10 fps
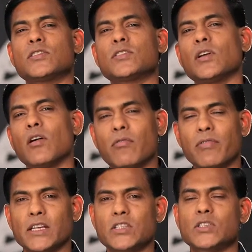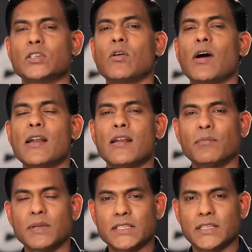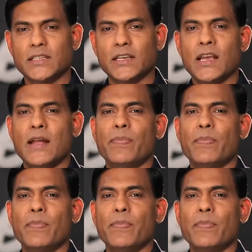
so rich, so unlimited,